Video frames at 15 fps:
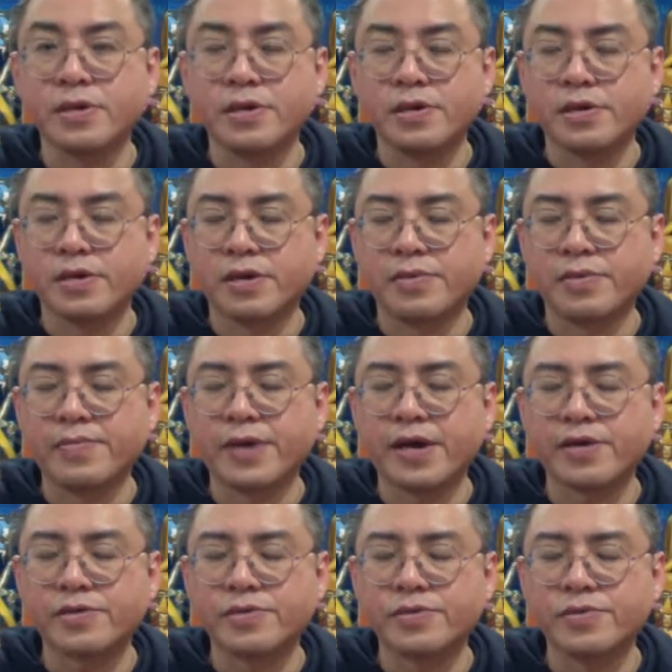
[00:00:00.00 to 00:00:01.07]
Coming
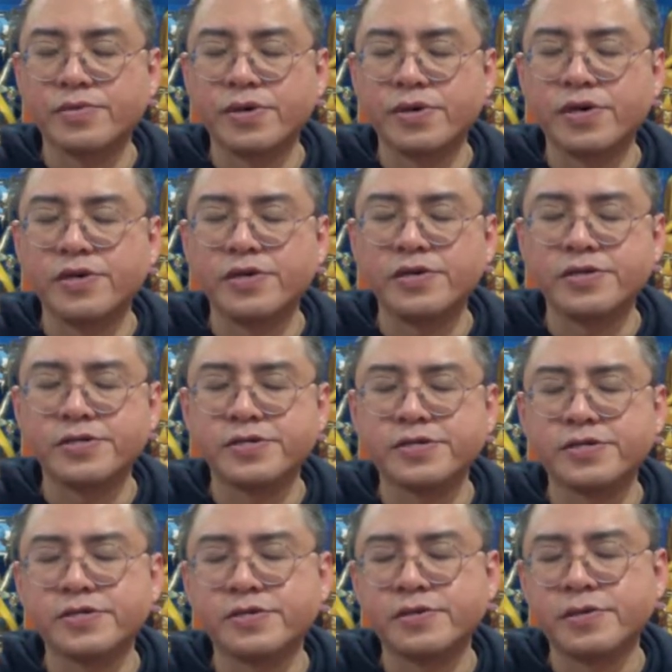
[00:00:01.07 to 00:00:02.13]
back to the
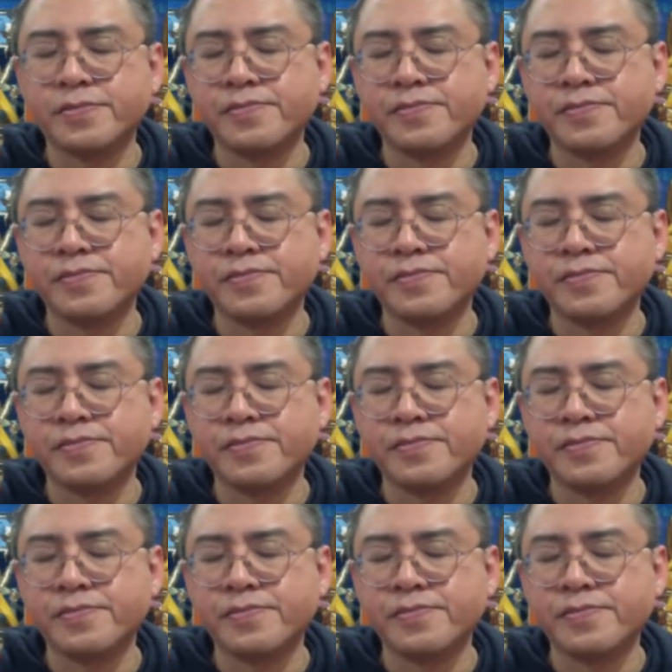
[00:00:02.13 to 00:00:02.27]
words,